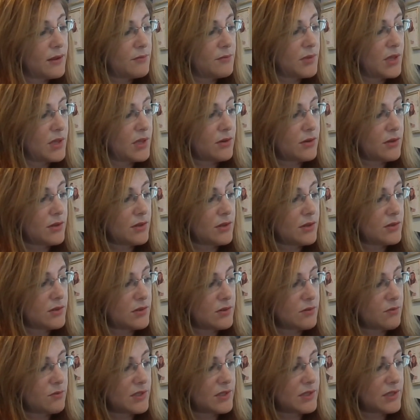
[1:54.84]

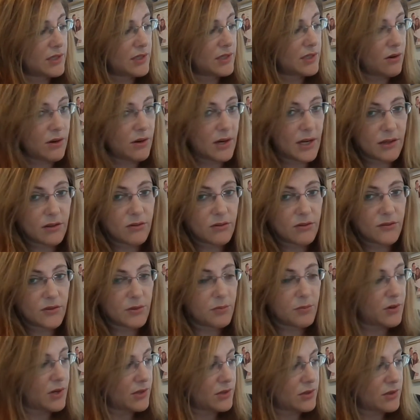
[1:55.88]
because we see our angle of
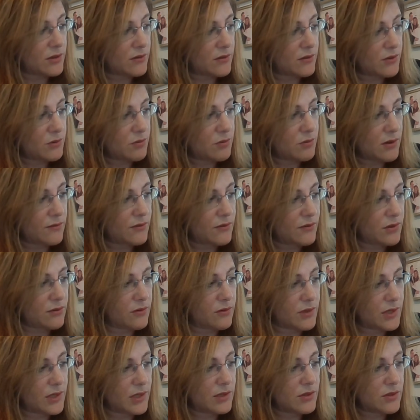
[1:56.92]
depression of 12
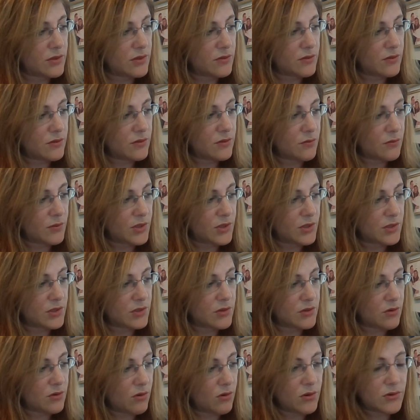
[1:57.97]
degrees, which
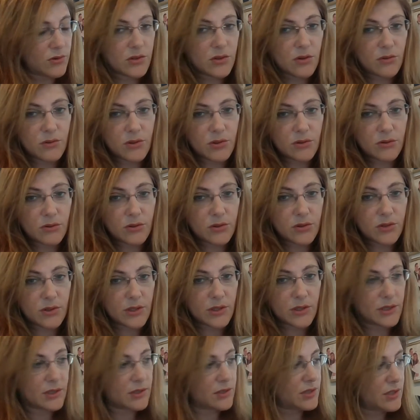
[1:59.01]
is also an
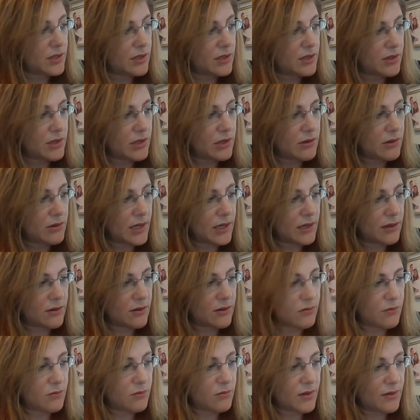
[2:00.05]
alternate interior
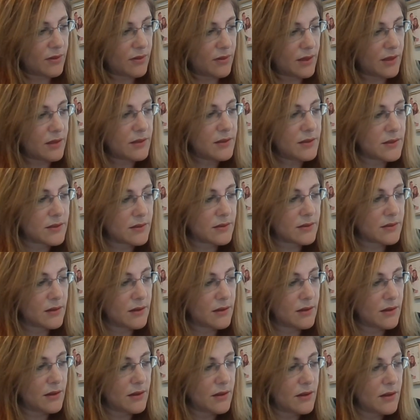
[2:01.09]
angle with this.
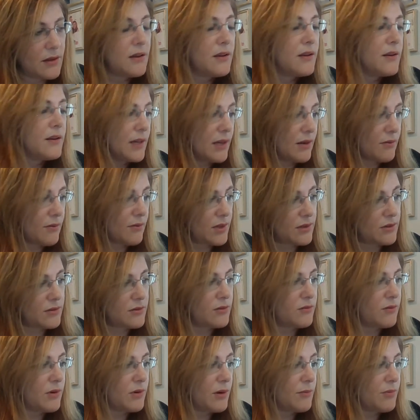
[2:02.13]
Now we can
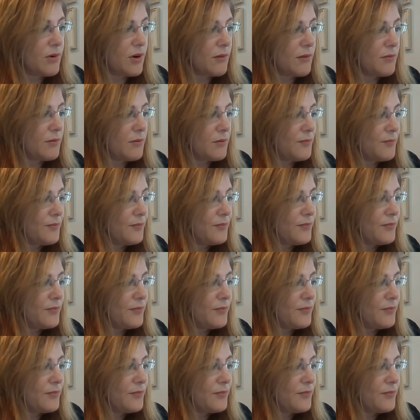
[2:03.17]
do our problem.